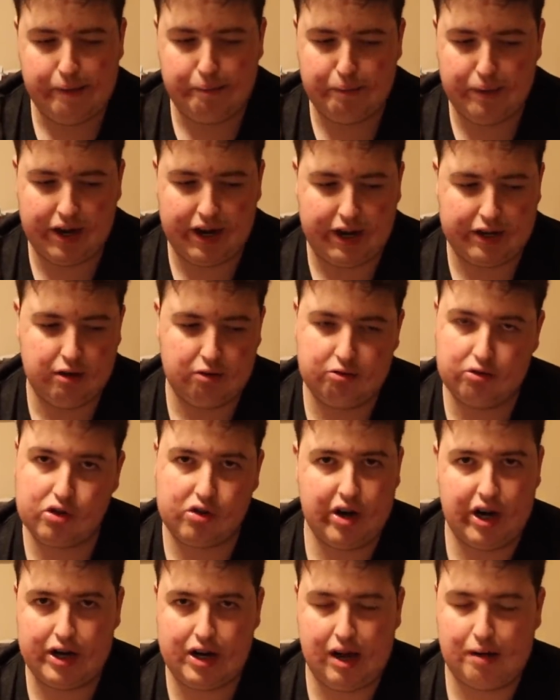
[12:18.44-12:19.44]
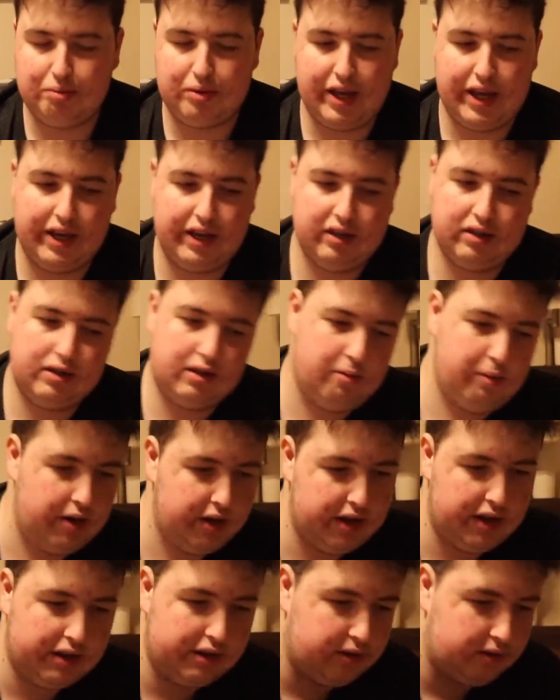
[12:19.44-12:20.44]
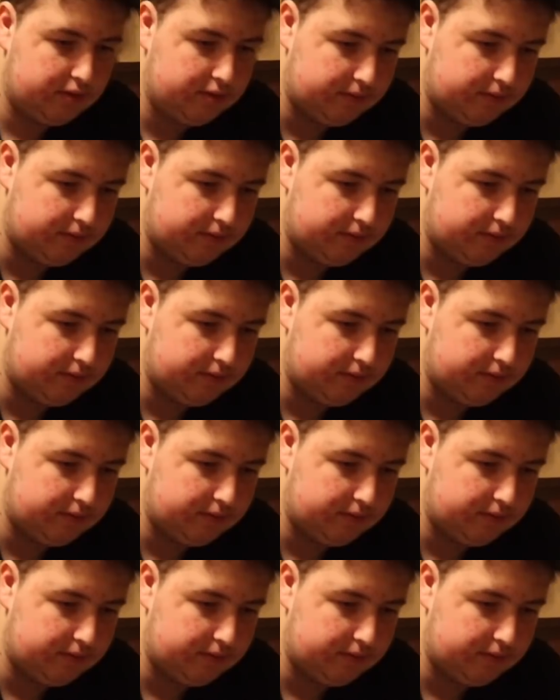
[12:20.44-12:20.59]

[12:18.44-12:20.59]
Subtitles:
But I don't regret not playing it for the main deck.